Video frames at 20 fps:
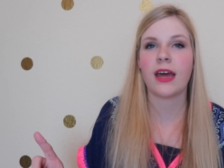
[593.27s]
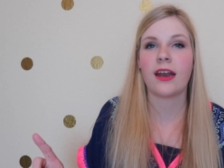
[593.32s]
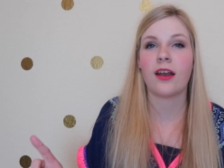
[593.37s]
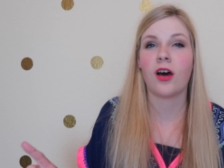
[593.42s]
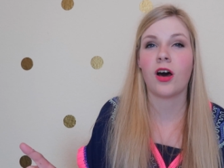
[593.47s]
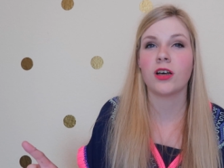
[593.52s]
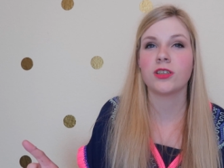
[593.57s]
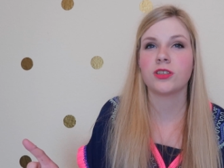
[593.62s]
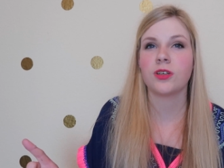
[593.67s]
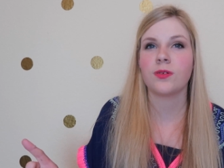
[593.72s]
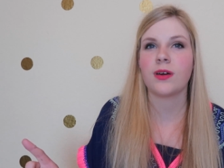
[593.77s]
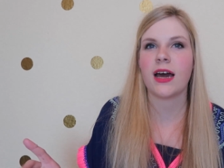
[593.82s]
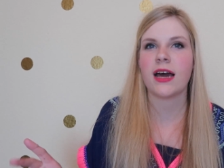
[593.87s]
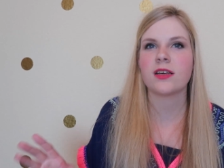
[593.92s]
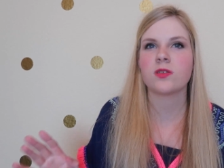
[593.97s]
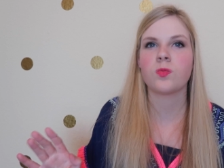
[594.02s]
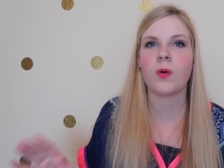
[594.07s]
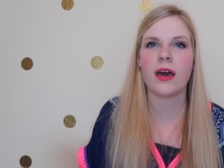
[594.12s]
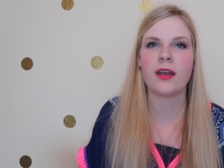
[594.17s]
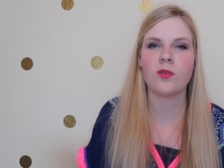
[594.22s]
And also
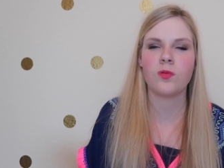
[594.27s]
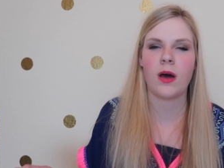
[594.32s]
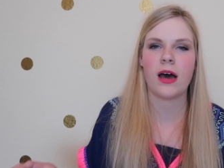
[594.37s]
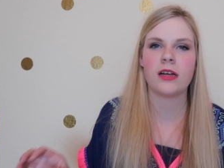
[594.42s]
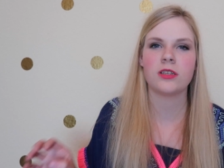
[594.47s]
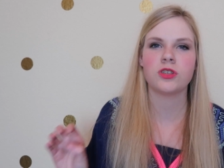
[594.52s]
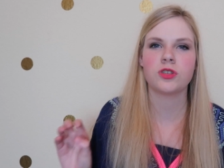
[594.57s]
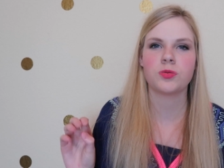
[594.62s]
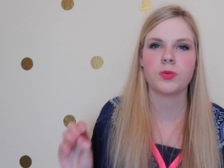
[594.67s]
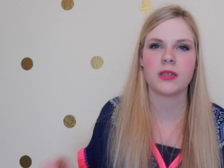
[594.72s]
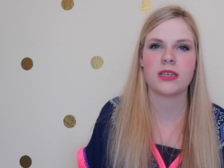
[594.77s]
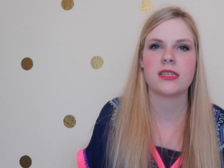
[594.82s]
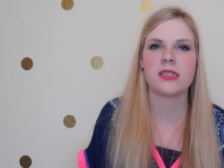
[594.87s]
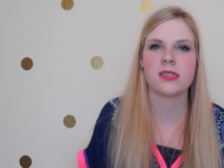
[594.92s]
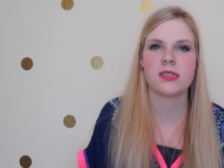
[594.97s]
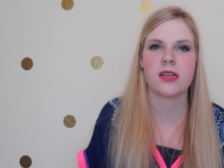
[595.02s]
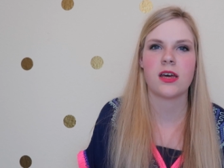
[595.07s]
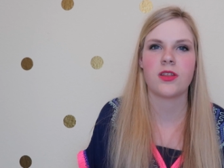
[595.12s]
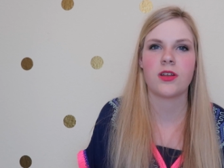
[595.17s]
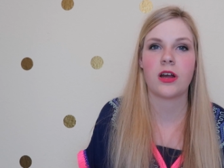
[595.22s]
guys, Wet n Wild just
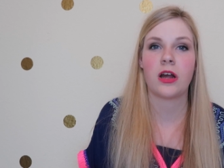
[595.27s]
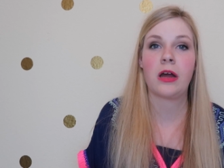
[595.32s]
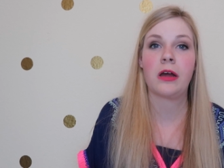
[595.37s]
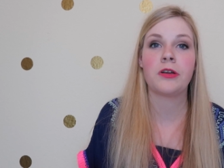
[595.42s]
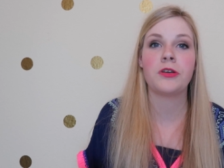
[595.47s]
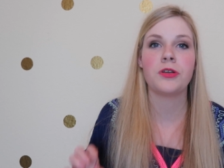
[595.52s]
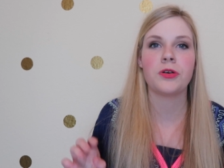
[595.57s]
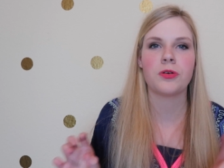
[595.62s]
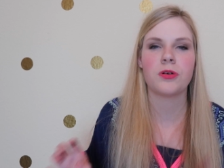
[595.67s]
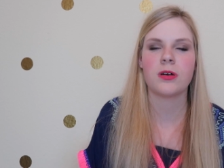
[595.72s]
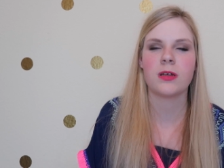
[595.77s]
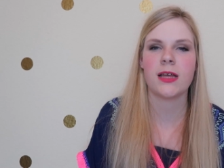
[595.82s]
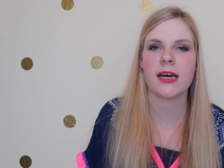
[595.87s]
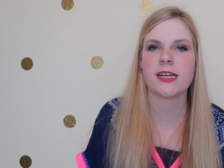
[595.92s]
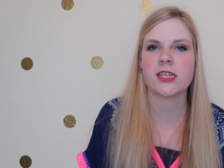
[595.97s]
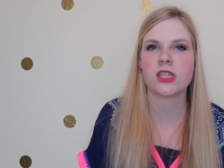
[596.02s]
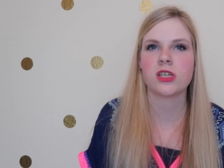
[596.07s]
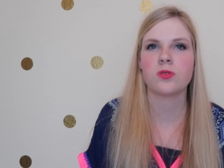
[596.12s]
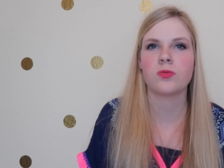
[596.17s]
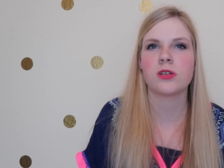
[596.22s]
released a new
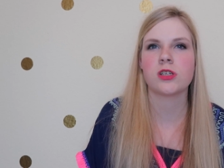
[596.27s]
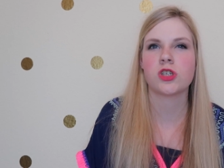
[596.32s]
collection,